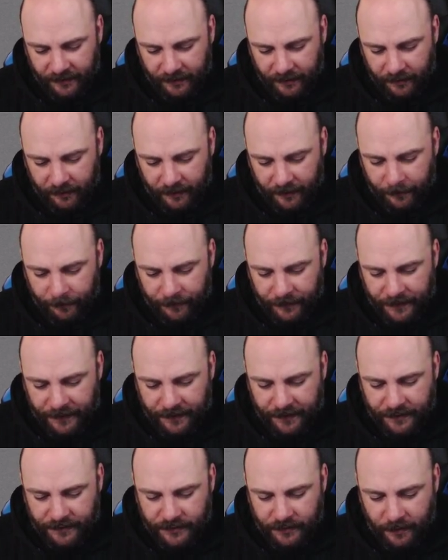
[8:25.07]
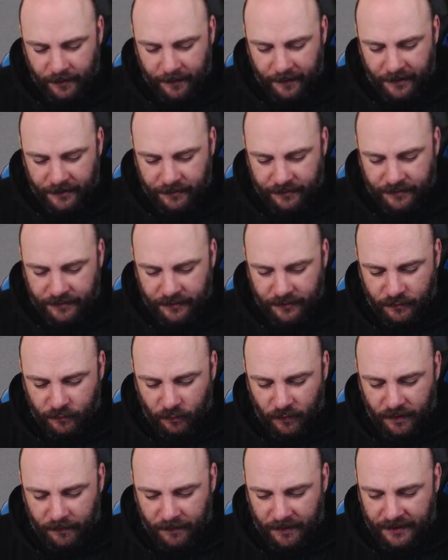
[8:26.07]
All right. So my matrix is
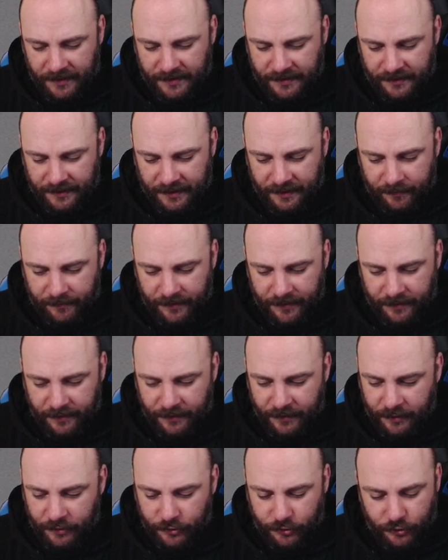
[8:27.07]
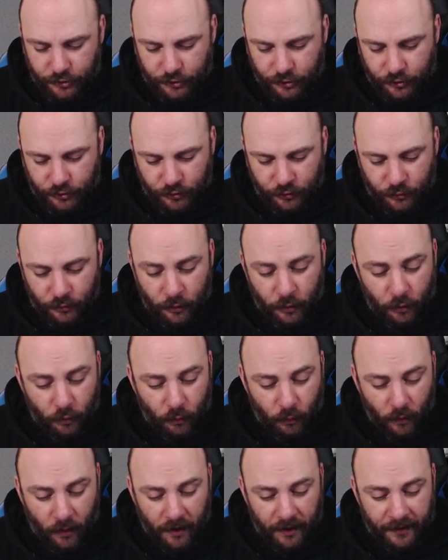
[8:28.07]
1 minus lambda, 2,
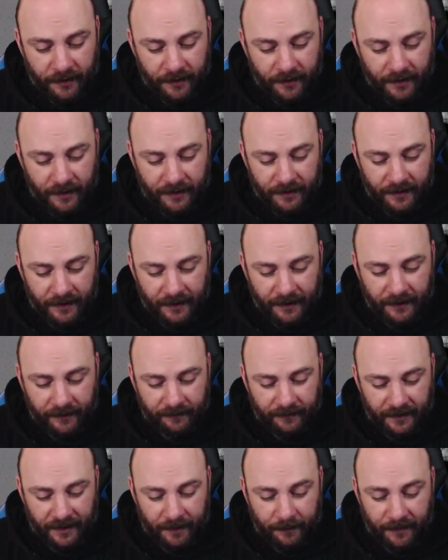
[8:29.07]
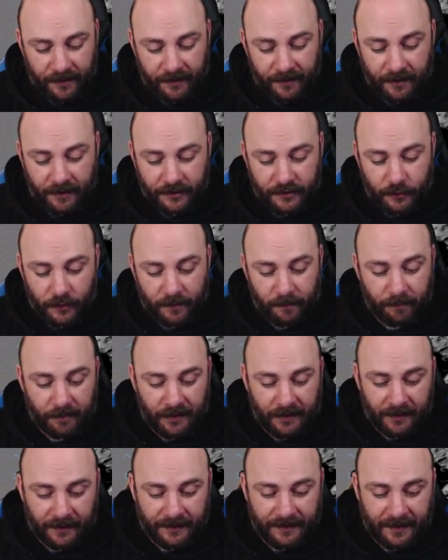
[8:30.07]
1, and negative lambda. Let's go ahead and
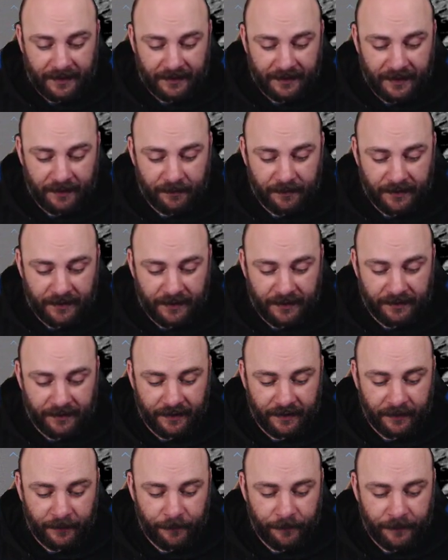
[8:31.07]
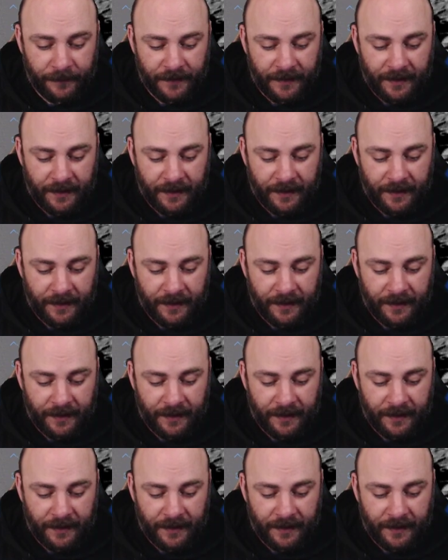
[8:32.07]
plug that lambda in there.